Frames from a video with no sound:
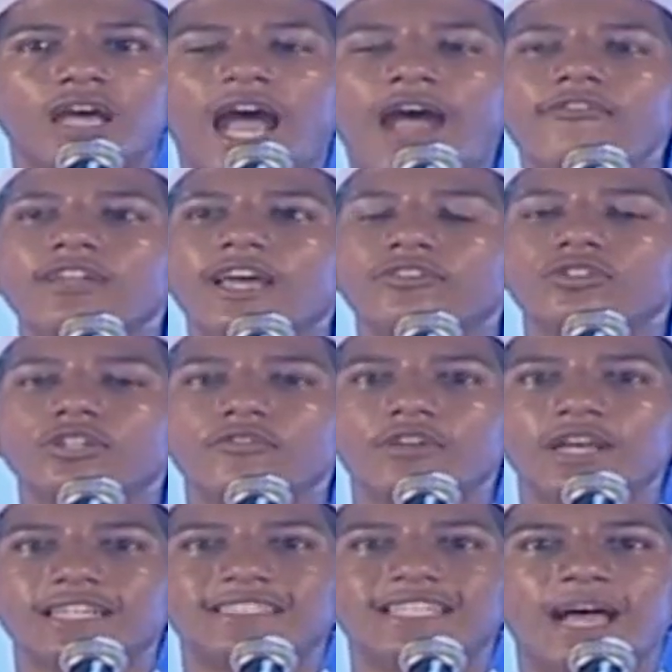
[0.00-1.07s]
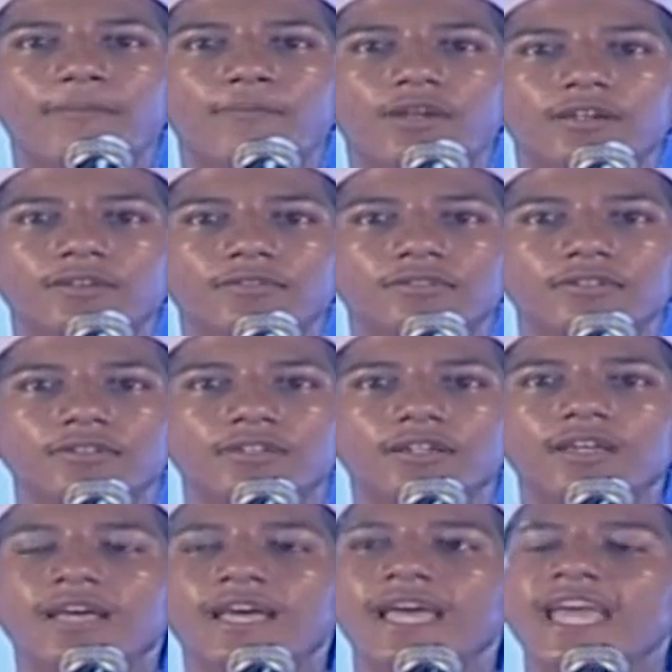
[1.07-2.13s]
I would like to give you an example.
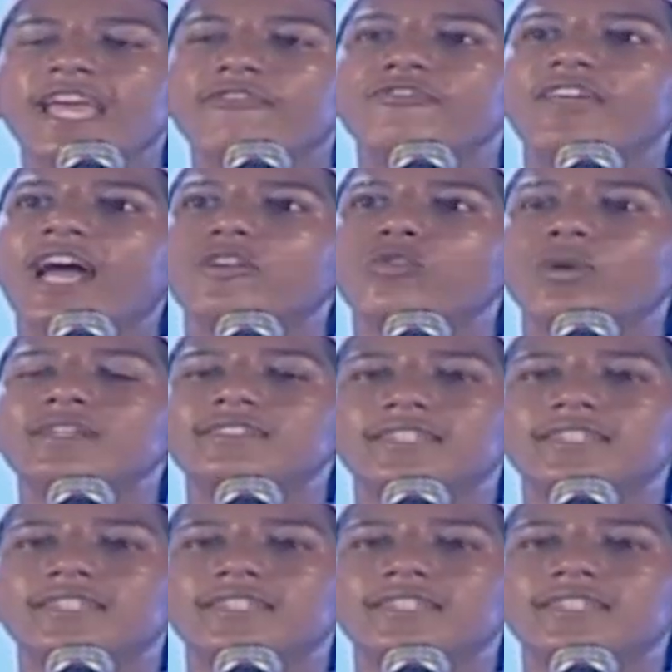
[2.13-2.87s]
If there are twin